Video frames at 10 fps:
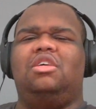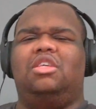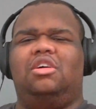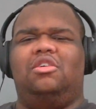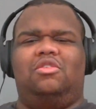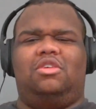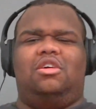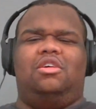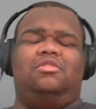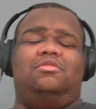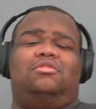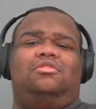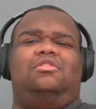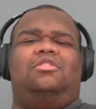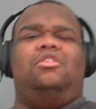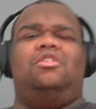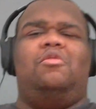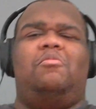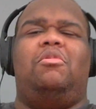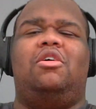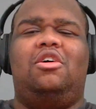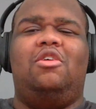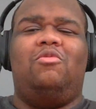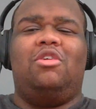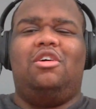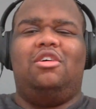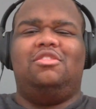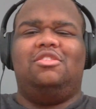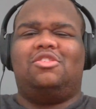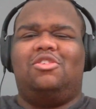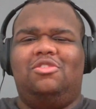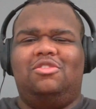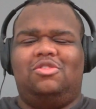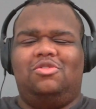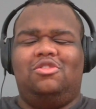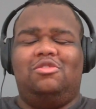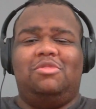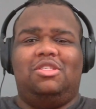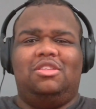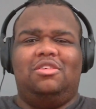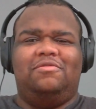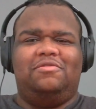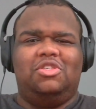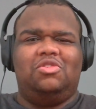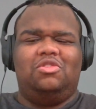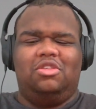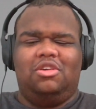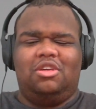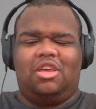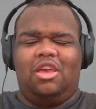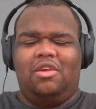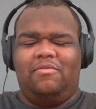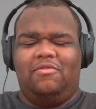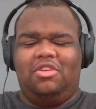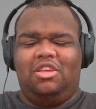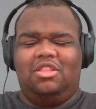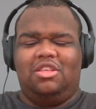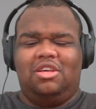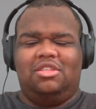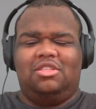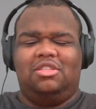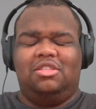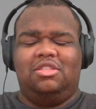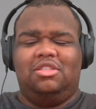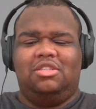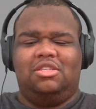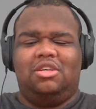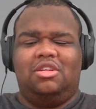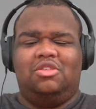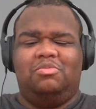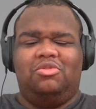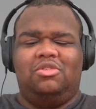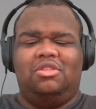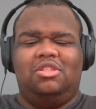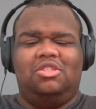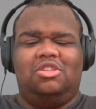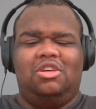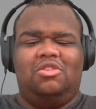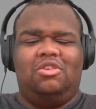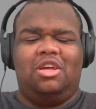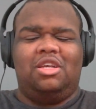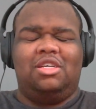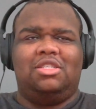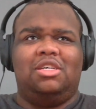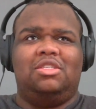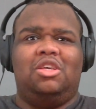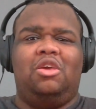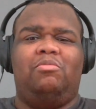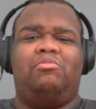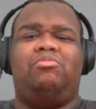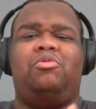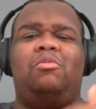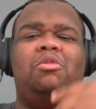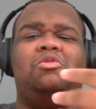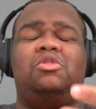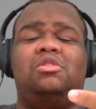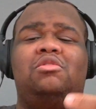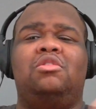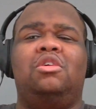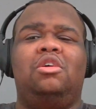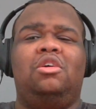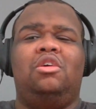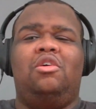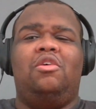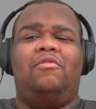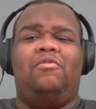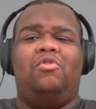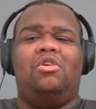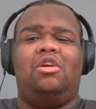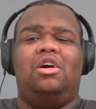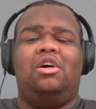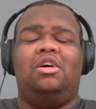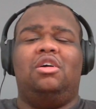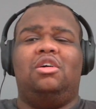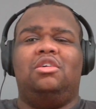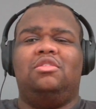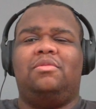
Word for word: Yeah. Okay. But uh, regardless, Cold Storm's the official lyric AMV that Dizzy decided to put on his channel, I guess, as a promotion for uh